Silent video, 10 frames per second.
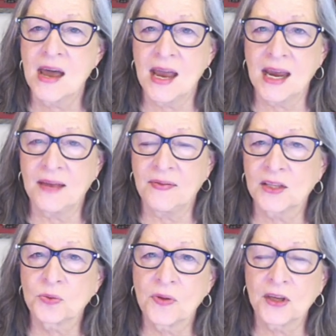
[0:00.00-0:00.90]
and
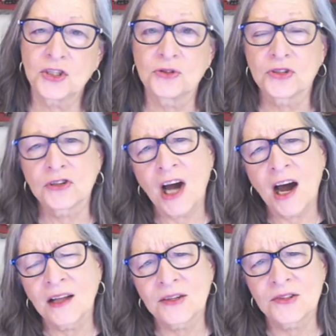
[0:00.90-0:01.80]
that's where they choose their
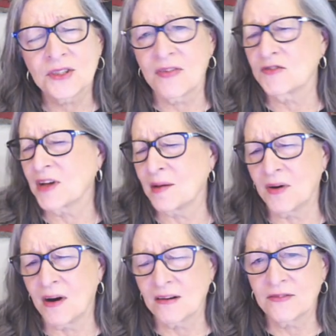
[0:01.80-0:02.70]
colors and their
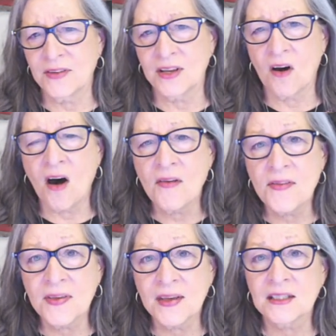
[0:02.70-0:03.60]
typography and all the
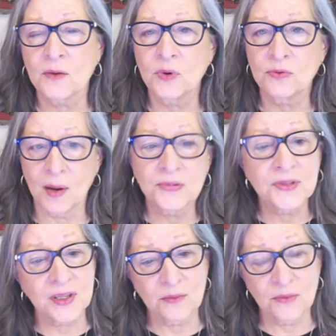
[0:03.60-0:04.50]
things that would
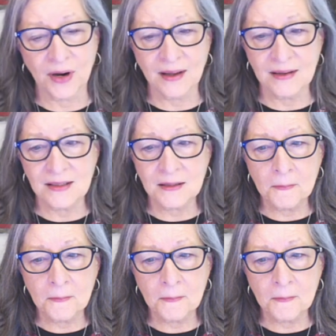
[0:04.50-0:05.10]
represent a brand.